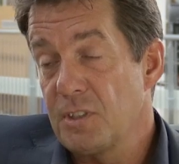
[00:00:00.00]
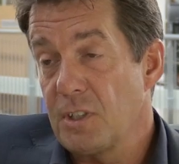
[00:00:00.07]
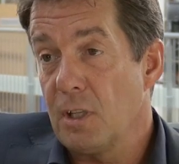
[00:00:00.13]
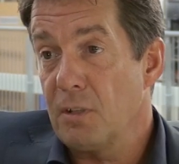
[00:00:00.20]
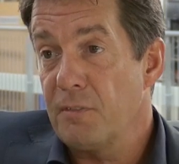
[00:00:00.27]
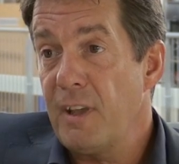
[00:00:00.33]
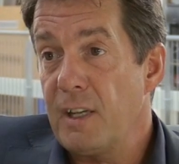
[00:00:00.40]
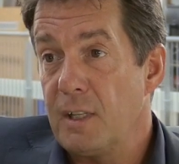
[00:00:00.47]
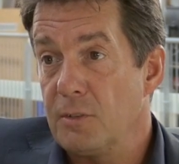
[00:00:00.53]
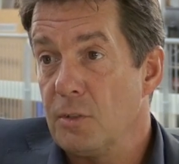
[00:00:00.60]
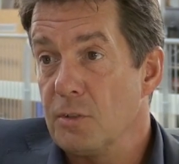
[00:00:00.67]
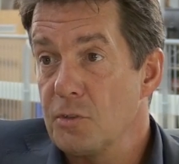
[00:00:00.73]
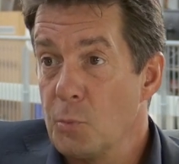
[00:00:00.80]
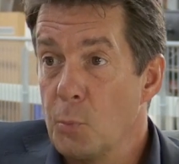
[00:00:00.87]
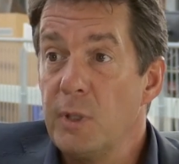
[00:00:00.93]
kind of
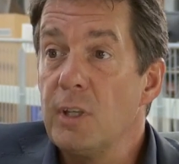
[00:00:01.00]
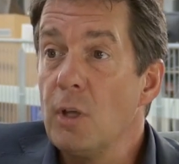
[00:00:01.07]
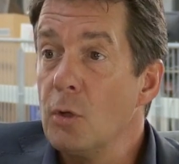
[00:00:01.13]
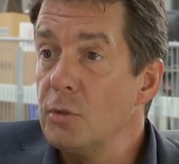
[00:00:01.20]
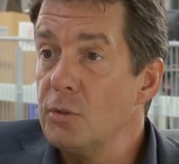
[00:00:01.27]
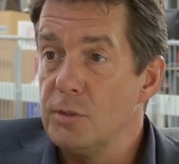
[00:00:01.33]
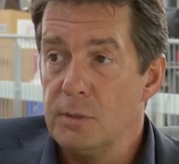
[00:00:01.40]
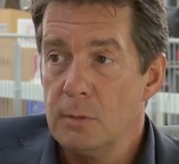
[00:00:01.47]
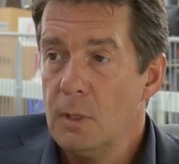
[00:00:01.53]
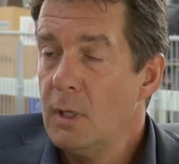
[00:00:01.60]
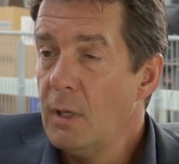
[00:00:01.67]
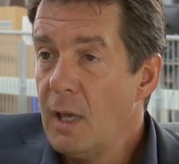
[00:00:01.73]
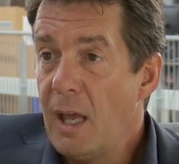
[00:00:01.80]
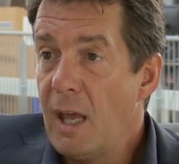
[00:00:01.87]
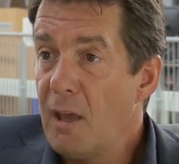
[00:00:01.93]
hackathons. We don't
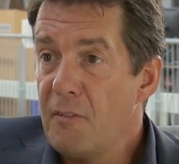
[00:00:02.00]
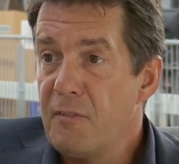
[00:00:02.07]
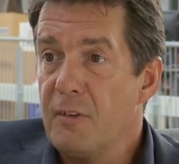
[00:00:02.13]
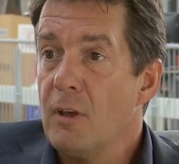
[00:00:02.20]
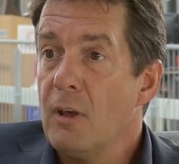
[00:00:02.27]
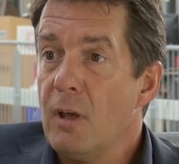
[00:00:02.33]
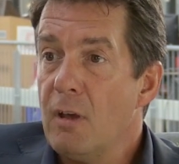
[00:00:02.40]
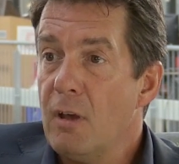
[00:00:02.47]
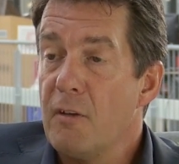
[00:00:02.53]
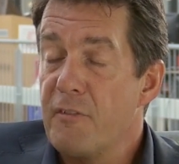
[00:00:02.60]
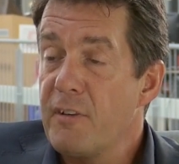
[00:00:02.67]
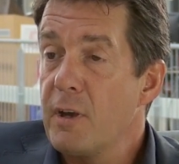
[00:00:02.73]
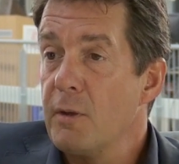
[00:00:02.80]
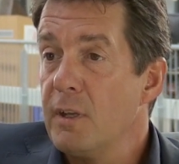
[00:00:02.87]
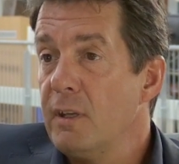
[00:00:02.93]
have a
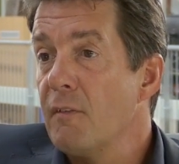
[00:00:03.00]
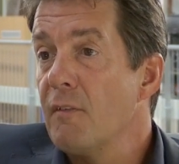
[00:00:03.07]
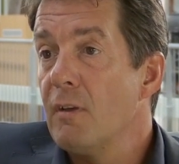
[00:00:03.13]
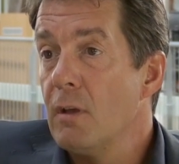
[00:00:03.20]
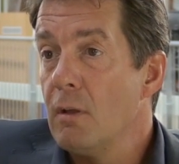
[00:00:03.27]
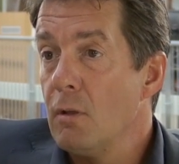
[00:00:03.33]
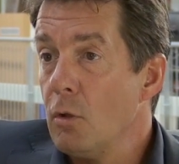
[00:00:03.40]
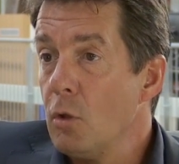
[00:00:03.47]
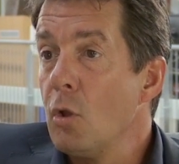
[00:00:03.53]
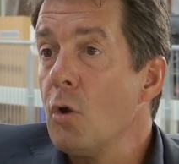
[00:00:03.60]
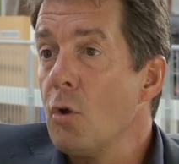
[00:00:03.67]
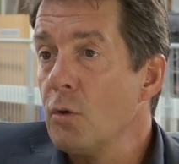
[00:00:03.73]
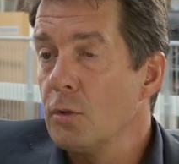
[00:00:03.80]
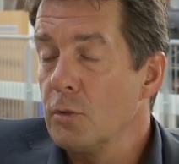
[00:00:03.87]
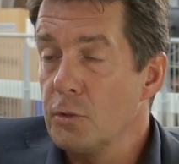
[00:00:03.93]
very
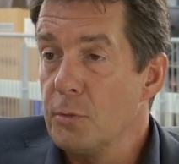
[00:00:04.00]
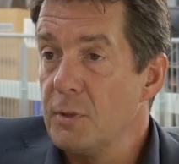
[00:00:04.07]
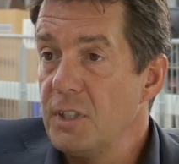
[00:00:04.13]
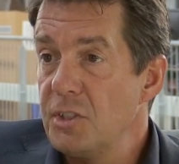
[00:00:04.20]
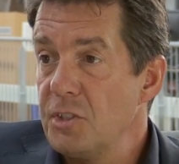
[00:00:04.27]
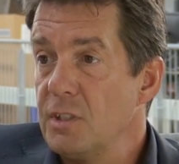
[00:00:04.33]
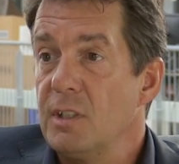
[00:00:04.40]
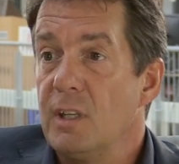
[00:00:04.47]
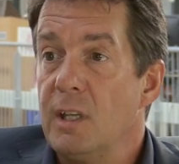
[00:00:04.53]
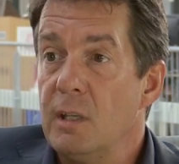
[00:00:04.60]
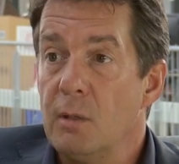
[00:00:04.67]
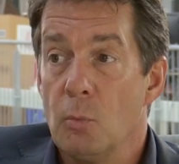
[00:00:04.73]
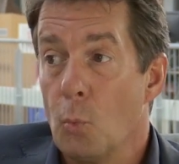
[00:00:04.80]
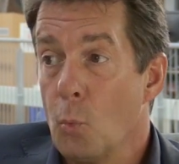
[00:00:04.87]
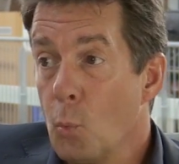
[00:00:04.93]
long tradition
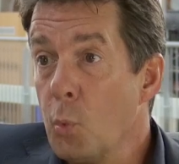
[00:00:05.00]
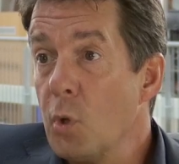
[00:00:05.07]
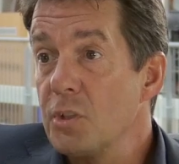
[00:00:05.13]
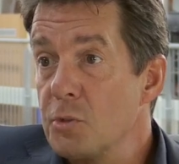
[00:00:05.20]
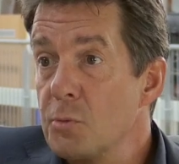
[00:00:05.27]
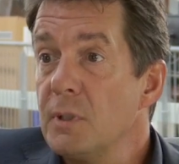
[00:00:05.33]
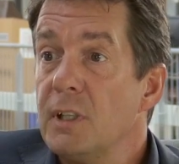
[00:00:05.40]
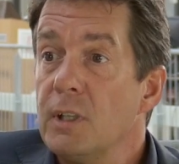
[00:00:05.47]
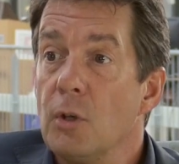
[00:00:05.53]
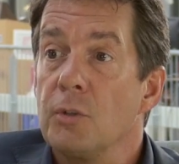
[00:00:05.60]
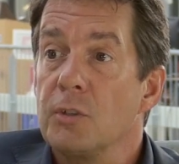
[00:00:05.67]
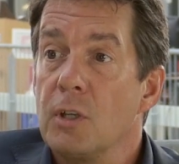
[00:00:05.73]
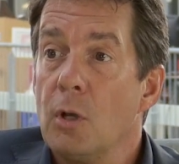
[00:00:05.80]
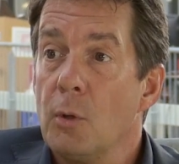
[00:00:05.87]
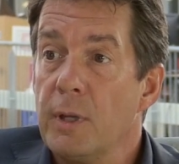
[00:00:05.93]
in what's really
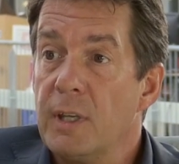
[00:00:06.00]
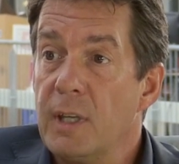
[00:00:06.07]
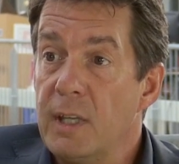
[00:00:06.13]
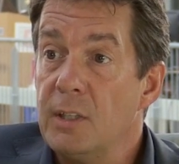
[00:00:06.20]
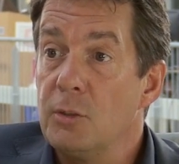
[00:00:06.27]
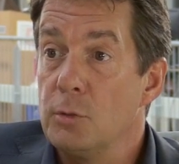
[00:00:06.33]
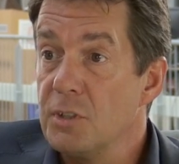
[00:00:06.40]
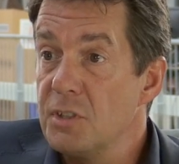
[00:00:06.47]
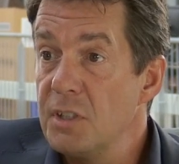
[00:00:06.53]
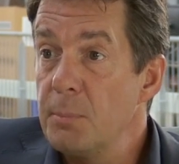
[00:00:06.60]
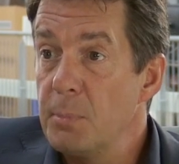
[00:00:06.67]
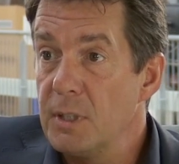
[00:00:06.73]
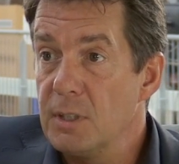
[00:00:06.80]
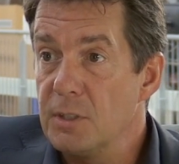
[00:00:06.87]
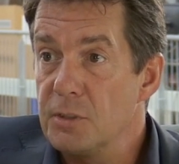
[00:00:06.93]
ongoing into the
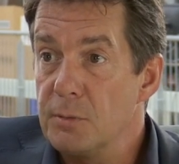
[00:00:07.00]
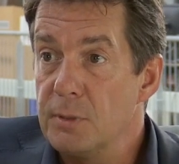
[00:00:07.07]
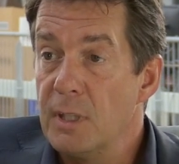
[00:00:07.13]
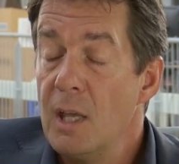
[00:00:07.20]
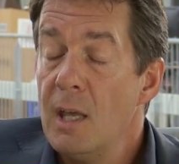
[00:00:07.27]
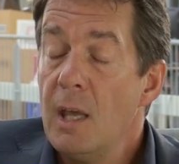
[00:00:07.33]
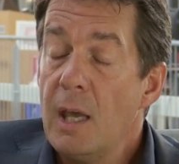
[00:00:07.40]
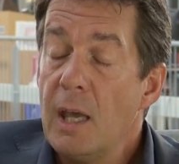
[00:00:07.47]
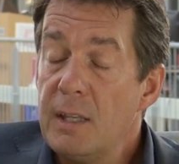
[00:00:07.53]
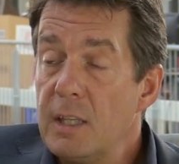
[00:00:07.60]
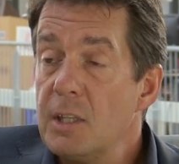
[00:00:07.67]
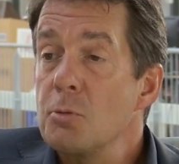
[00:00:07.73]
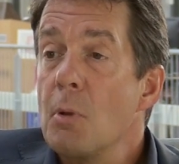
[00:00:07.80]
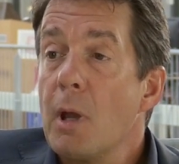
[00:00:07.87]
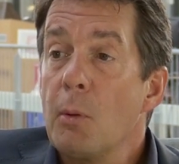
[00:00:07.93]
shipping industry. And
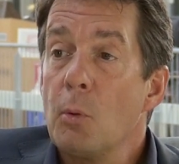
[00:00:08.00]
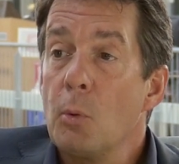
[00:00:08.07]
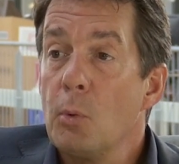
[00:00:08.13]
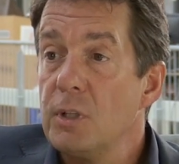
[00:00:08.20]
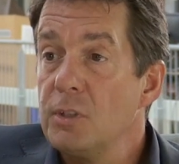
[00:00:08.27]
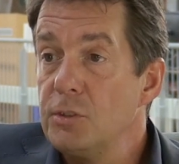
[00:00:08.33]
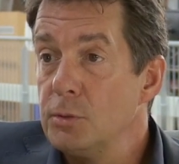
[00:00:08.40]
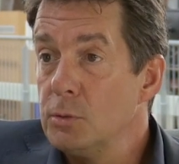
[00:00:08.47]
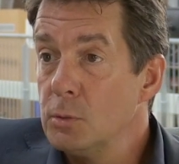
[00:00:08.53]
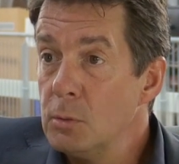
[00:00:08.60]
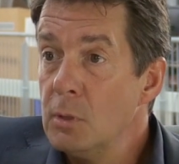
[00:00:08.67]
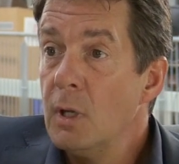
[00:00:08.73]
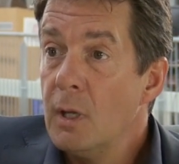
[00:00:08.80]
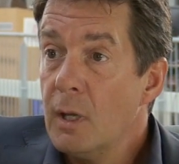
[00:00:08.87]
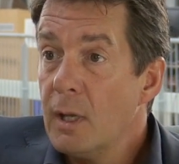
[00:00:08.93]
that's why we want to
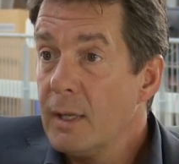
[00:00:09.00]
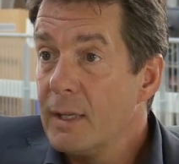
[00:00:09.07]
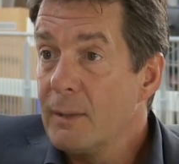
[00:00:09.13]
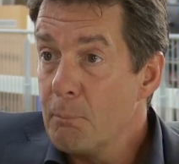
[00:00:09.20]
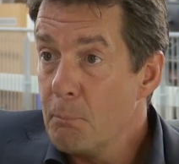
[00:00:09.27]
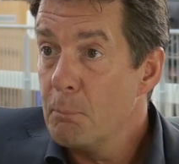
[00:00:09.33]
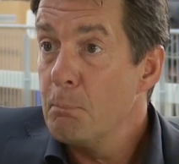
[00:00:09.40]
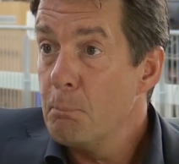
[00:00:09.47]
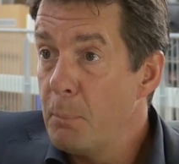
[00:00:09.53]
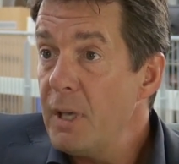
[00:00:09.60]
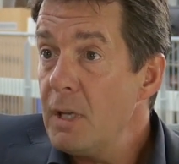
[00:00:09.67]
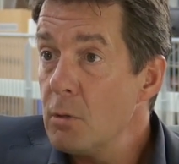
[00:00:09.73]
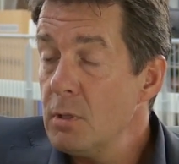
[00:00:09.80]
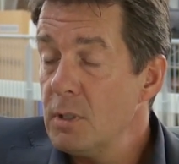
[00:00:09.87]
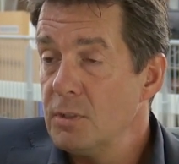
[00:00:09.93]

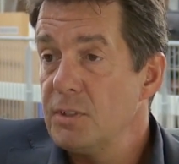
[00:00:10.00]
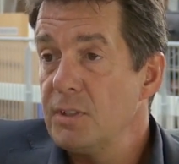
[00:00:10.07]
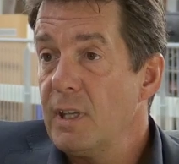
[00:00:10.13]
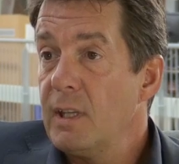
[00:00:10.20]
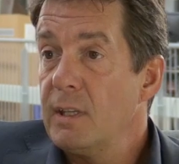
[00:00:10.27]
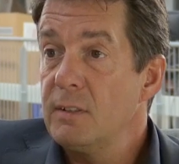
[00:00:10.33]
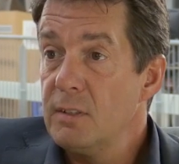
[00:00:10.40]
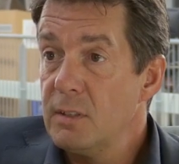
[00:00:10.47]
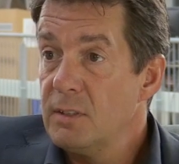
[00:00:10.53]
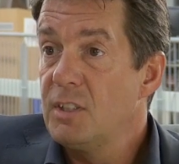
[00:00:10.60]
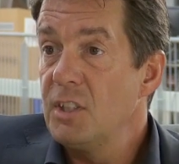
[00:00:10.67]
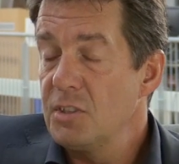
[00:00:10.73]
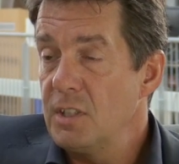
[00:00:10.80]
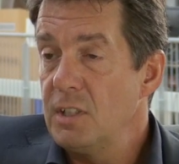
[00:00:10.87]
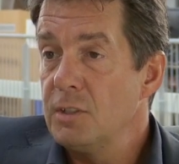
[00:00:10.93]
better understand
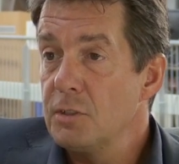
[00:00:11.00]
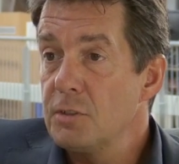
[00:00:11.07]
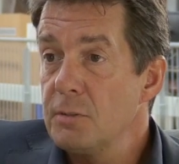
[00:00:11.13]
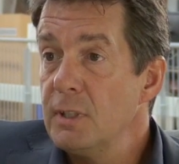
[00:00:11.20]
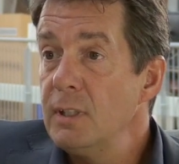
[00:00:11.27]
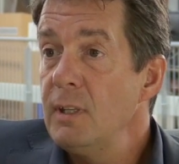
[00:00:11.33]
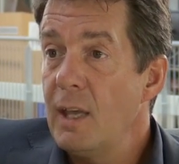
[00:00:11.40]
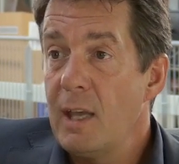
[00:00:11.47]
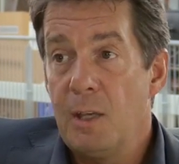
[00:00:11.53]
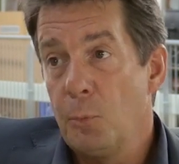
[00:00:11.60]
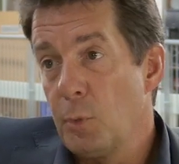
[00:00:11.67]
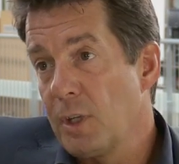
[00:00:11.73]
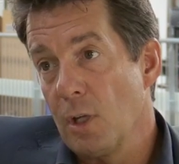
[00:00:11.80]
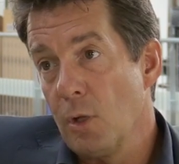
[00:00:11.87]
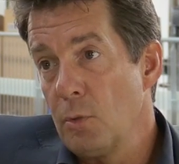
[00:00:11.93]
this industry, and
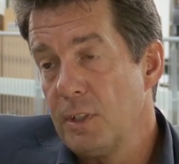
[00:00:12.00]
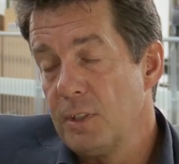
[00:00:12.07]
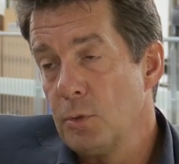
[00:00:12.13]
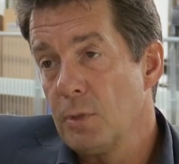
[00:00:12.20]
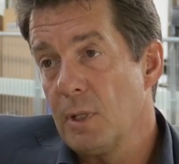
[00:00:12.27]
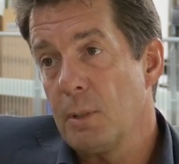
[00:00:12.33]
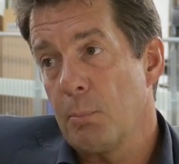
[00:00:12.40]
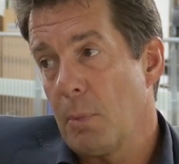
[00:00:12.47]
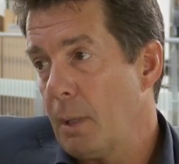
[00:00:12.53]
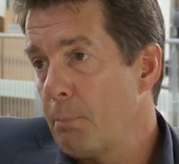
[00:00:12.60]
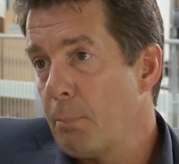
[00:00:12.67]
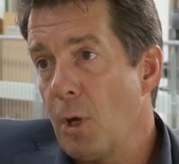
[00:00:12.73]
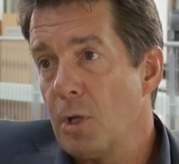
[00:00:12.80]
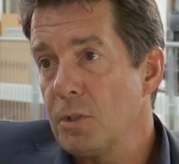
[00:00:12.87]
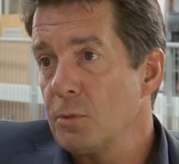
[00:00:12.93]
we can only do that by
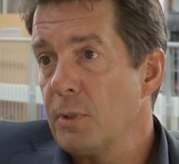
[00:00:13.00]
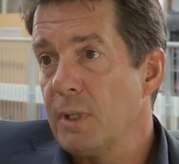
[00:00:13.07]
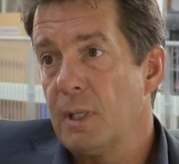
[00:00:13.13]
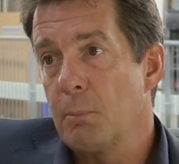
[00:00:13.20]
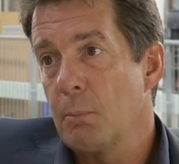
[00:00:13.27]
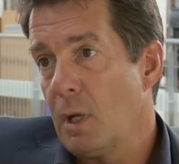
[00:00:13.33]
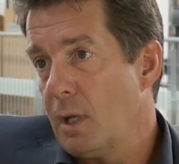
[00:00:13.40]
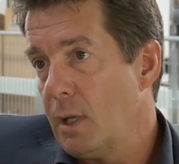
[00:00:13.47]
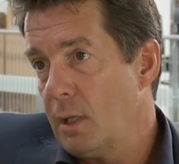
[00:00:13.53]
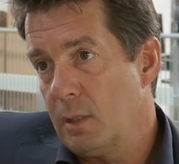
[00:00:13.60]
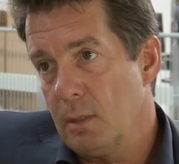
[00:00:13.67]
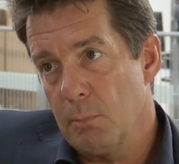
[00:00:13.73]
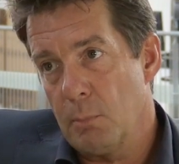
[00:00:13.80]
partnering, by